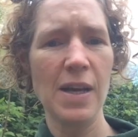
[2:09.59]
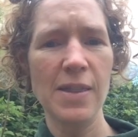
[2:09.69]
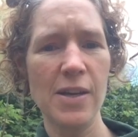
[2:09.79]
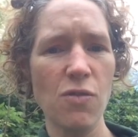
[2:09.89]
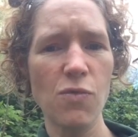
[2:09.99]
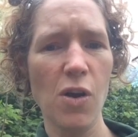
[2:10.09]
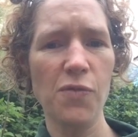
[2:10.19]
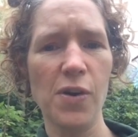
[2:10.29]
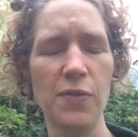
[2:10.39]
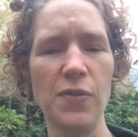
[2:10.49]
they don't go
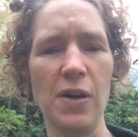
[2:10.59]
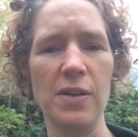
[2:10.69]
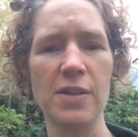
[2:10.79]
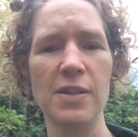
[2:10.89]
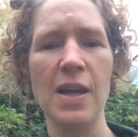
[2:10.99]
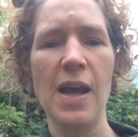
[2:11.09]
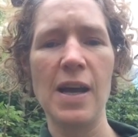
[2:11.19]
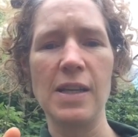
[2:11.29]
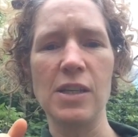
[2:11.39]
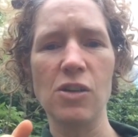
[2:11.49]
very fast,
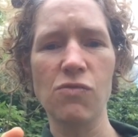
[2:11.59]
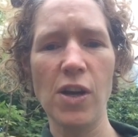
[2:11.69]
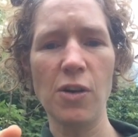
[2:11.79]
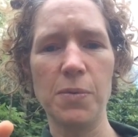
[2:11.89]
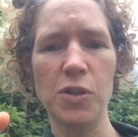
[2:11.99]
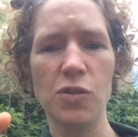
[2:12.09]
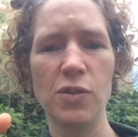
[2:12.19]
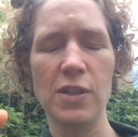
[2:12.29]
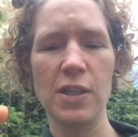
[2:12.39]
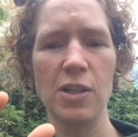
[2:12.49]
and it's a great
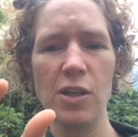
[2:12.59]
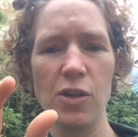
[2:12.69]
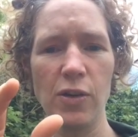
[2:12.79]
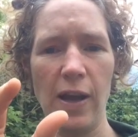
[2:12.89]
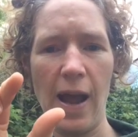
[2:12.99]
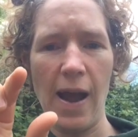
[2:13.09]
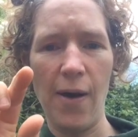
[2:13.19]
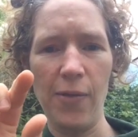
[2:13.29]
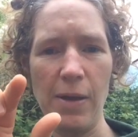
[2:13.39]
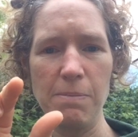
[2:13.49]
opportunity to look at
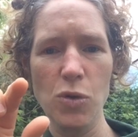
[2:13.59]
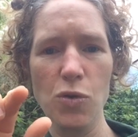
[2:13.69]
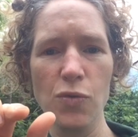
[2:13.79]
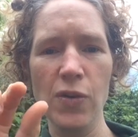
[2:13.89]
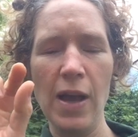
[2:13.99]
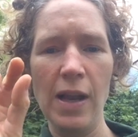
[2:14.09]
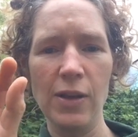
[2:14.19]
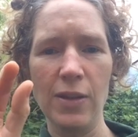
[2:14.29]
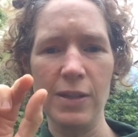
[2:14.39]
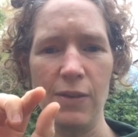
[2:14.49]
how they move,
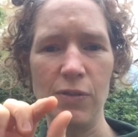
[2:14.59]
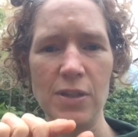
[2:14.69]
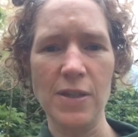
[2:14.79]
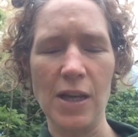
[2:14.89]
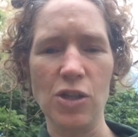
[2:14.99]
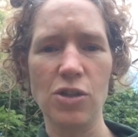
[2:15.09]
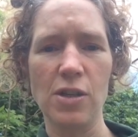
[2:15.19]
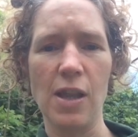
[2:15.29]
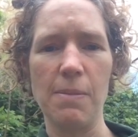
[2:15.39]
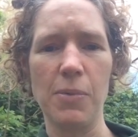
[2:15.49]
look at the different sections
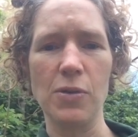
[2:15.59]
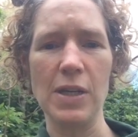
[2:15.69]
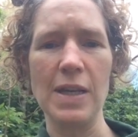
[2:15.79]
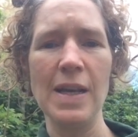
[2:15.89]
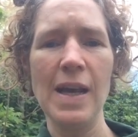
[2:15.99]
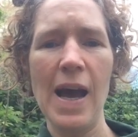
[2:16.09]
of their body,